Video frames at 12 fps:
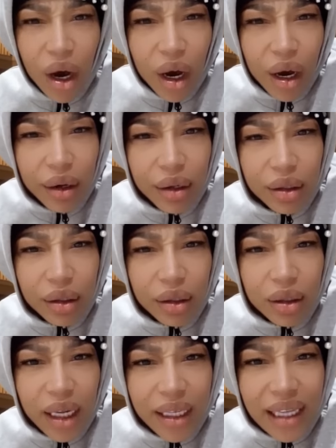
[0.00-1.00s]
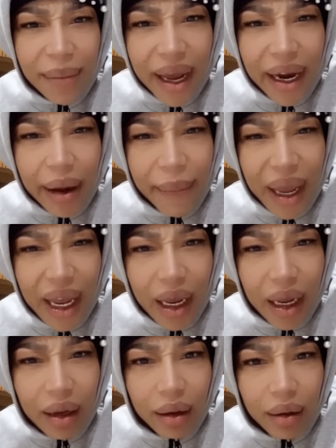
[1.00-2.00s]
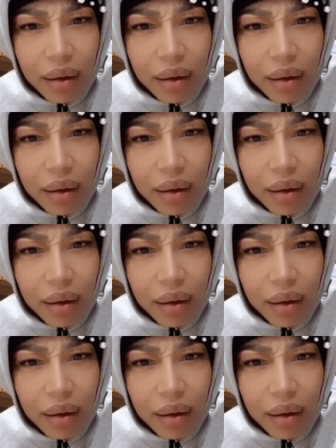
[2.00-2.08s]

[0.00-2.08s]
heard there's somebody a man?